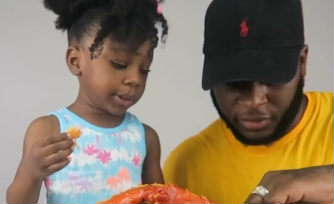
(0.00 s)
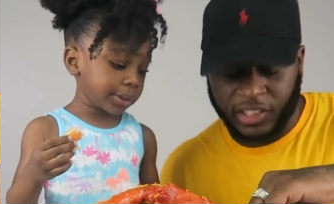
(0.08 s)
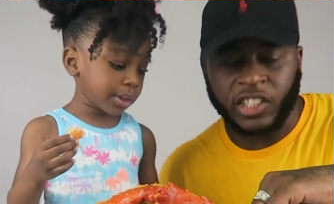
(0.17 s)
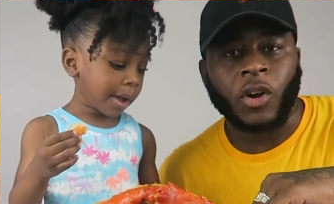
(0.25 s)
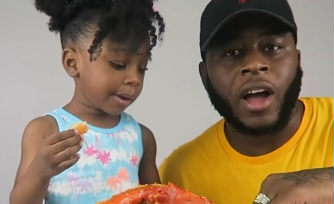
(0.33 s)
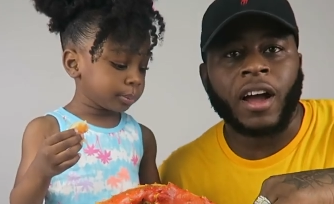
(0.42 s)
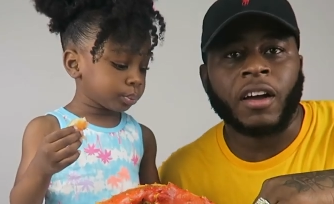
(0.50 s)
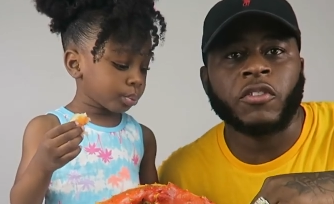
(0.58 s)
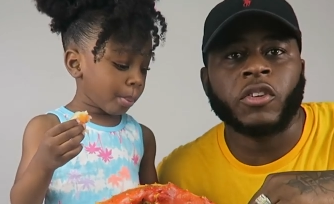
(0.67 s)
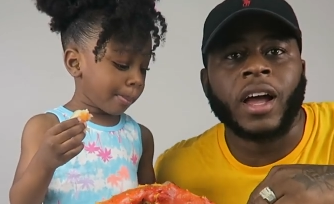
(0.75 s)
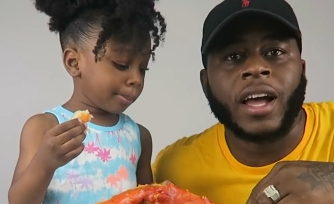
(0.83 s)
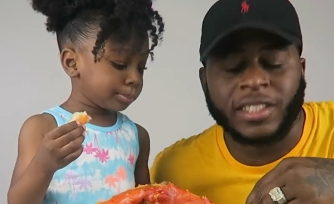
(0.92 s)
Speaker 1: Thanks. So how have
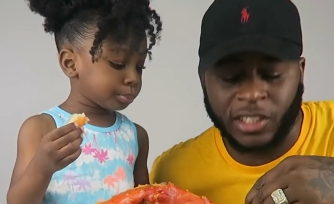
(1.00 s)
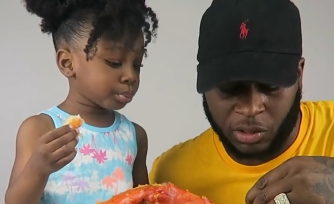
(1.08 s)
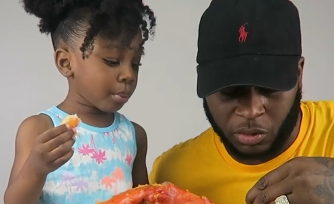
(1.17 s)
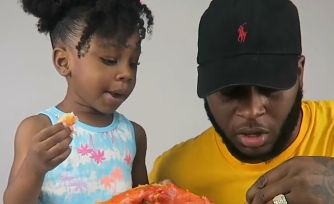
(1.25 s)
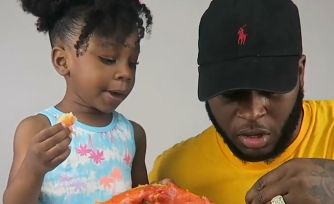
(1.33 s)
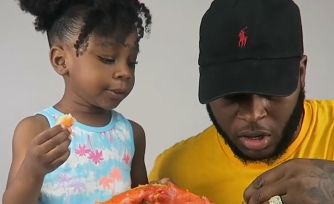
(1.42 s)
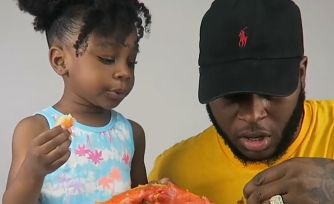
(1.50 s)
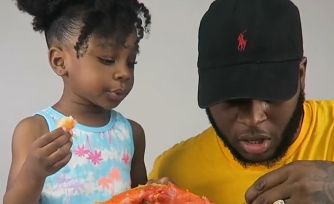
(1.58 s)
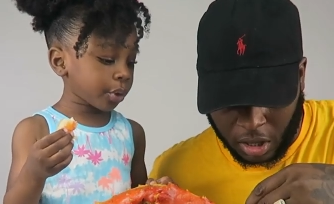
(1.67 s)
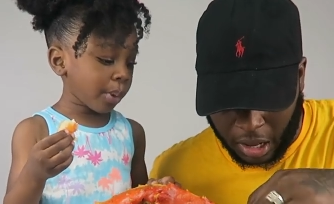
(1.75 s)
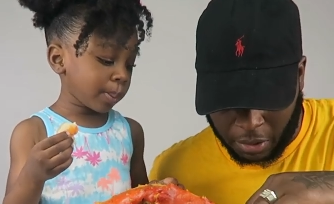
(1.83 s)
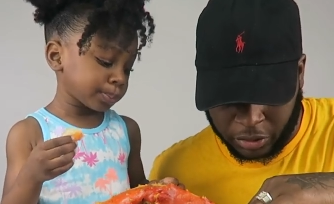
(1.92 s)
you guys? Is
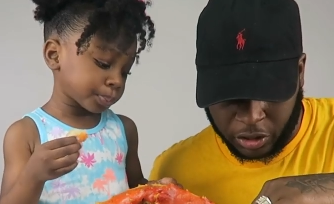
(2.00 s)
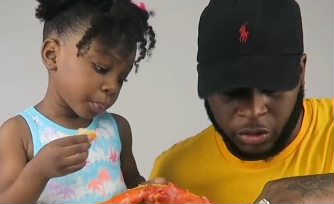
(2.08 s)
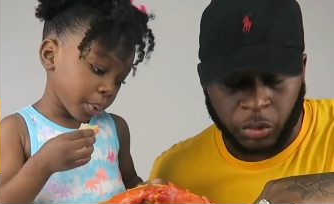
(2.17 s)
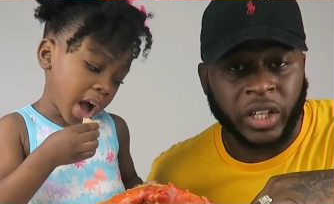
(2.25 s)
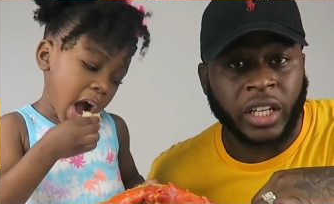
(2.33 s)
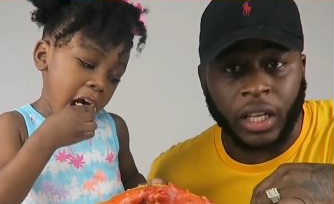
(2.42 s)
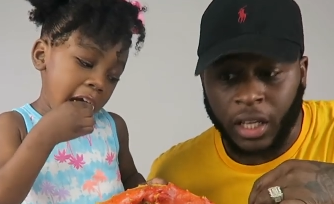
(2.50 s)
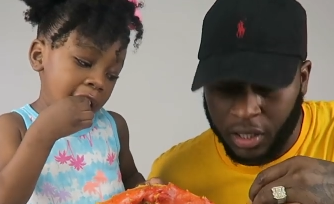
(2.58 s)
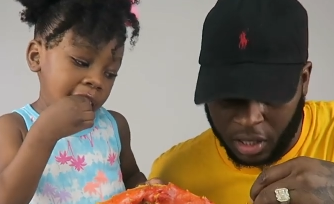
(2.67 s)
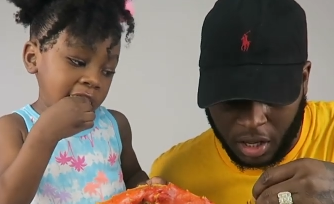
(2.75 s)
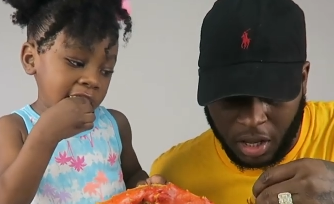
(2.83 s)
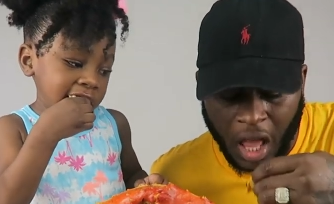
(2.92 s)
how was your weekend?